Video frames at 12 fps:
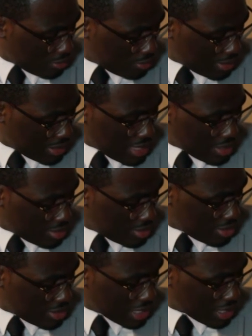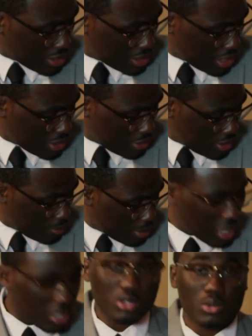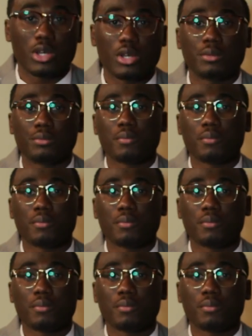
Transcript: But yes, the second accessory, the pocket square.